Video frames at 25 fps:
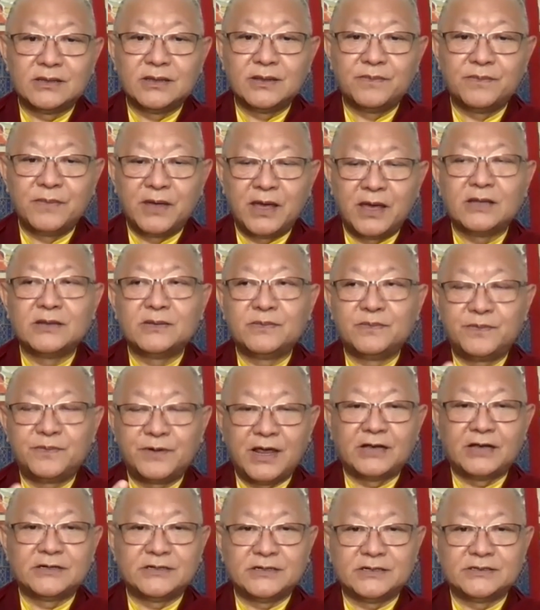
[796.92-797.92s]
the main
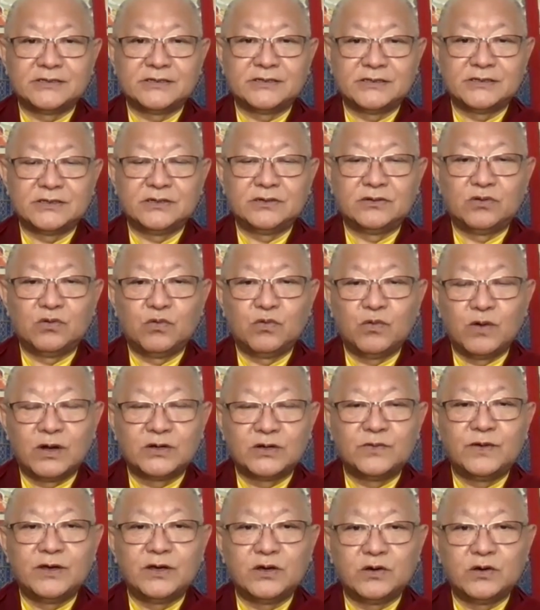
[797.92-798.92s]
practice,
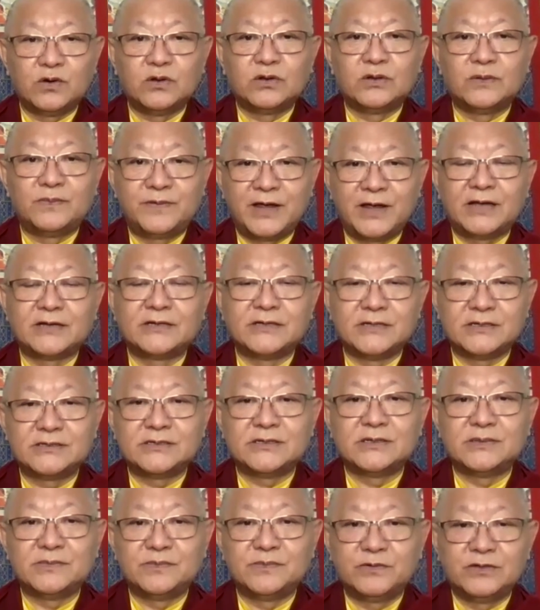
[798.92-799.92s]
what we call
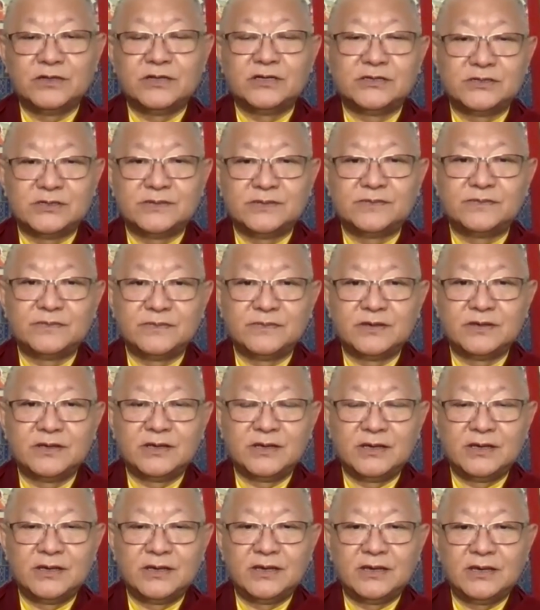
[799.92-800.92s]
practice in Buddhism,
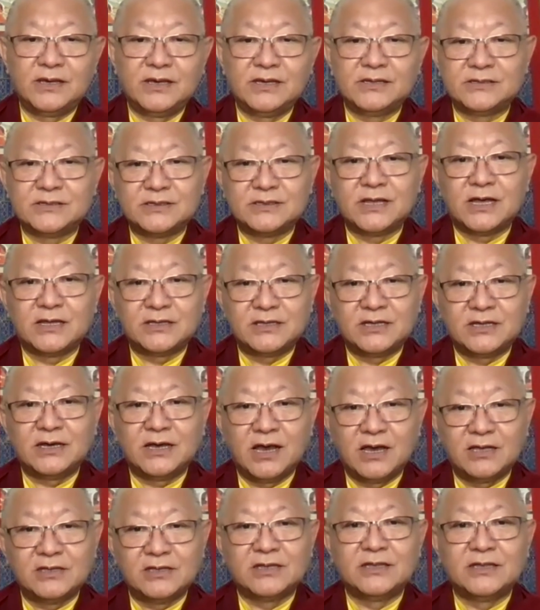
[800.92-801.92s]
is
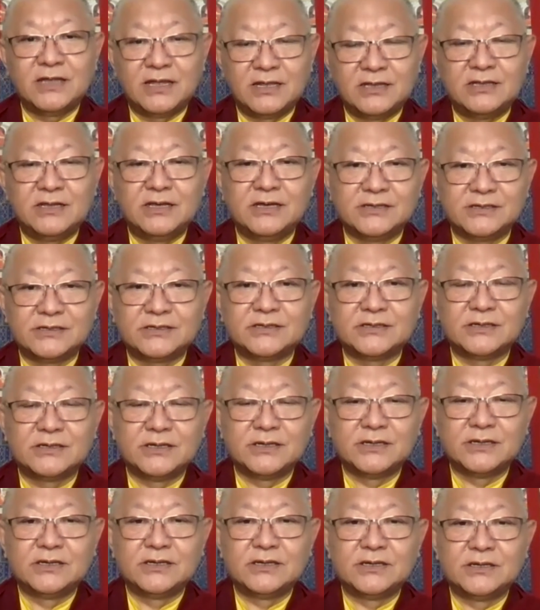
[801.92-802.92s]
nothing other than this,
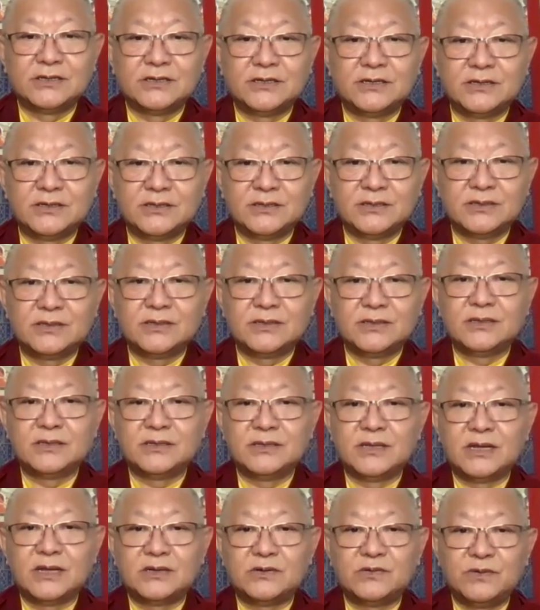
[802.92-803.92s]

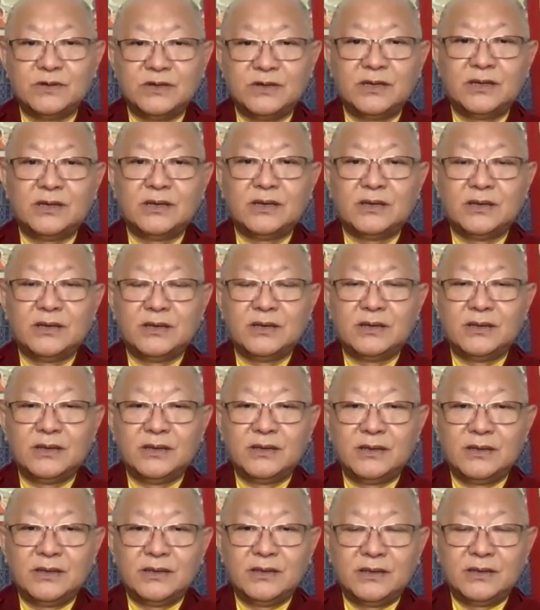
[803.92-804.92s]
that we
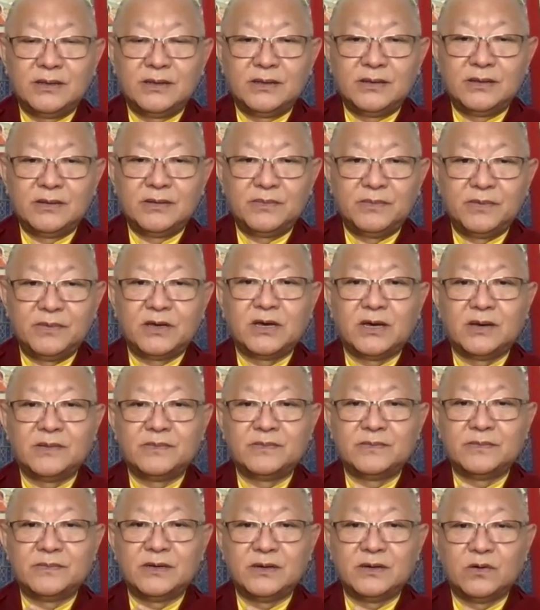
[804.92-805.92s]

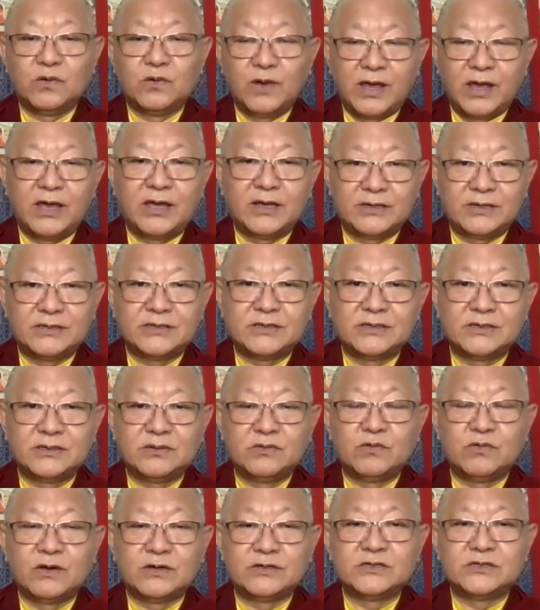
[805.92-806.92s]
become aware
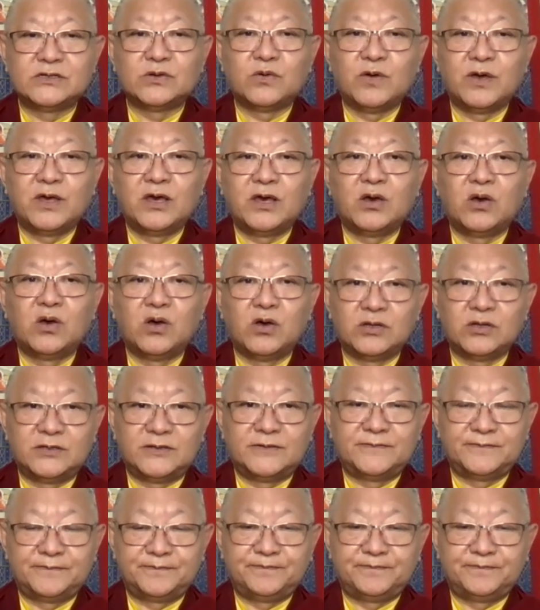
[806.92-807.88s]
what's going on.